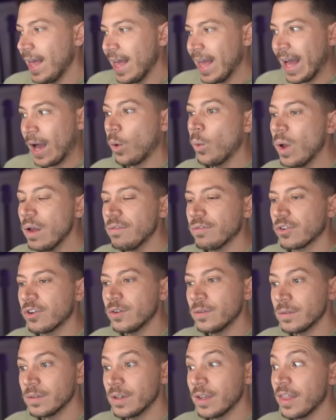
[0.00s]

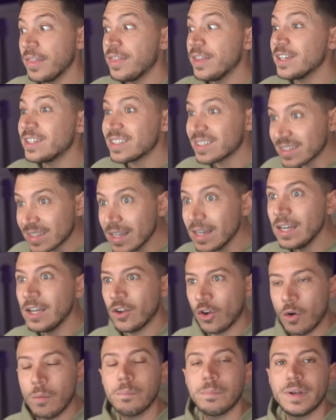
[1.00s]
However, there's still
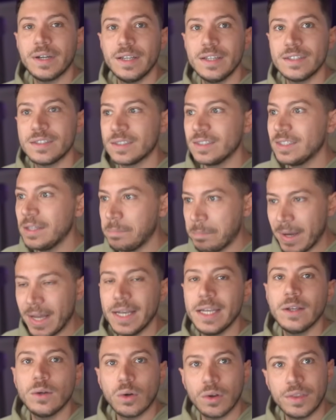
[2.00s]
companies
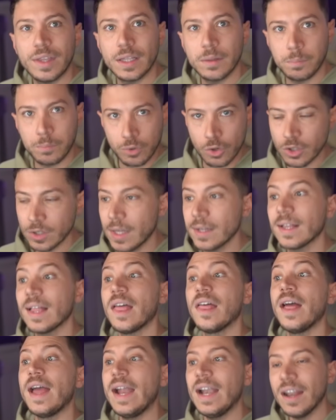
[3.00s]
depending on that product
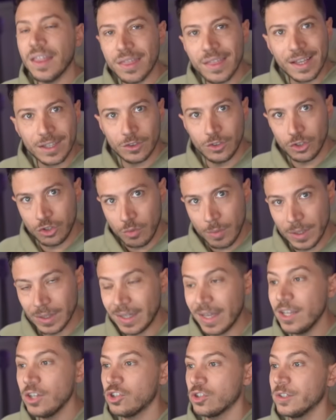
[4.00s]
and that
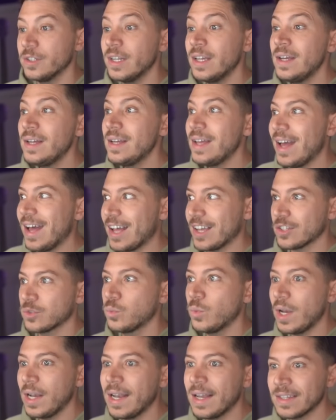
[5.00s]
documentation, as
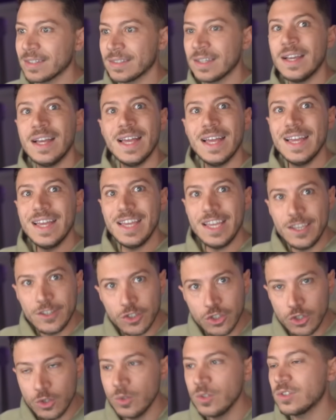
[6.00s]
well as
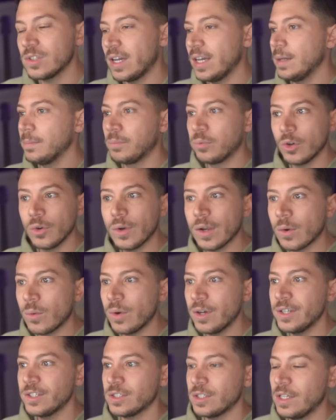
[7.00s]
issues and pull
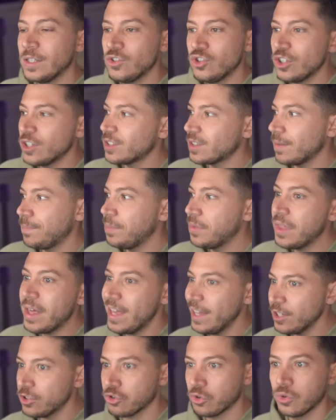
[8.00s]
requests and just the
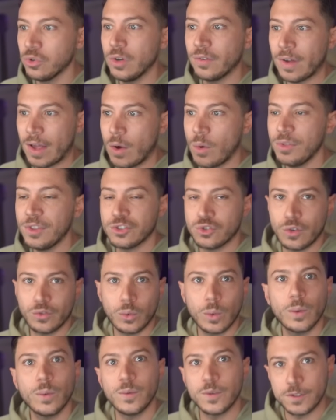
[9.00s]
history of how the
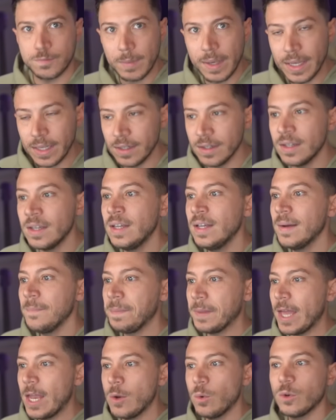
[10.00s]
software was made.
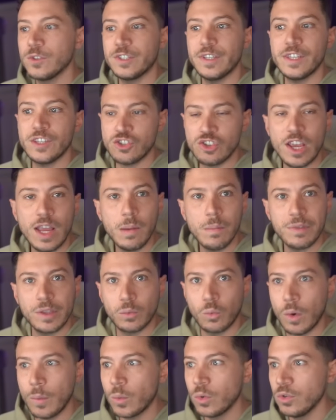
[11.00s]
And it was a shame that
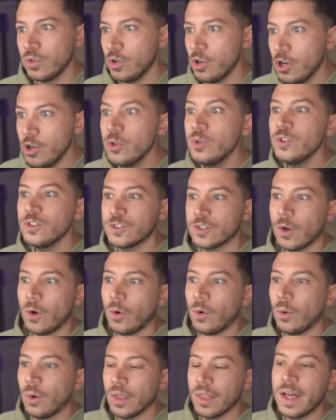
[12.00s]
we would lose
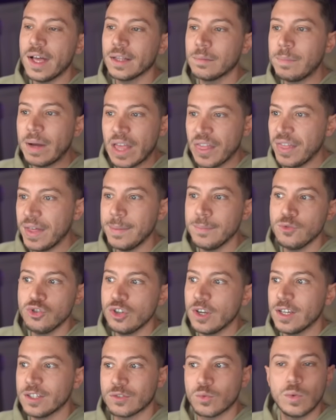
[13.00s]
all that by them
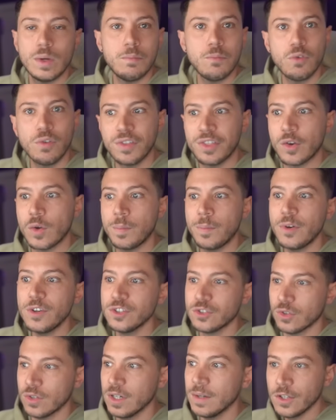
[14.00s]
just removing the
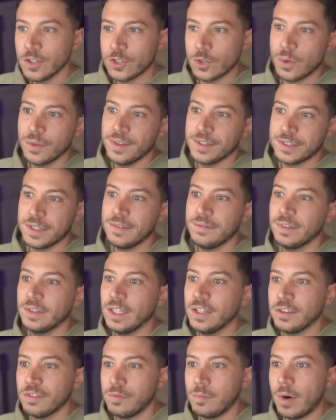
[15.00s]
repository. So on the
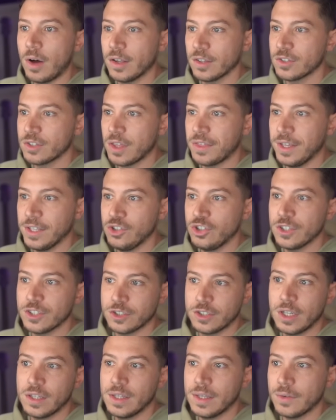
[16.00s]
17th of March, they just
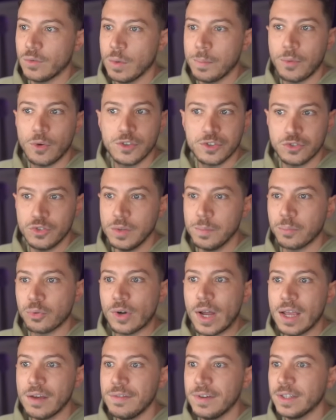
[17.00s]
sent the repository
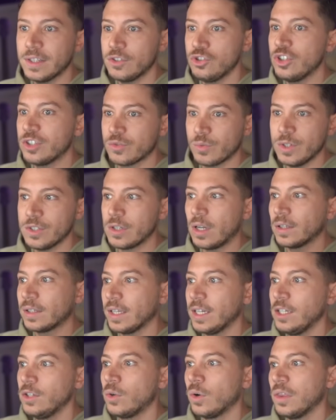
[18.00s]
private, just
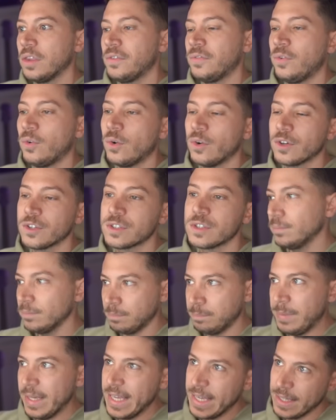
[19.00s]
resulting in all the forks
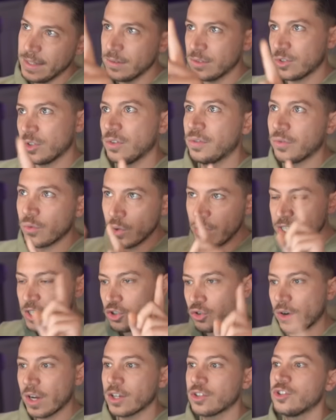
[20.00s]
being sort of
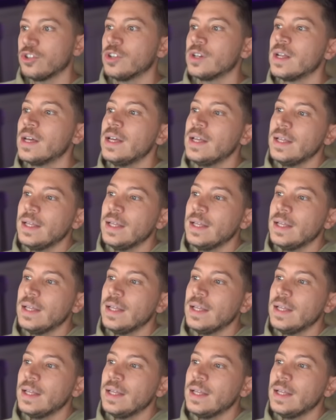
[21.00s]
restructured.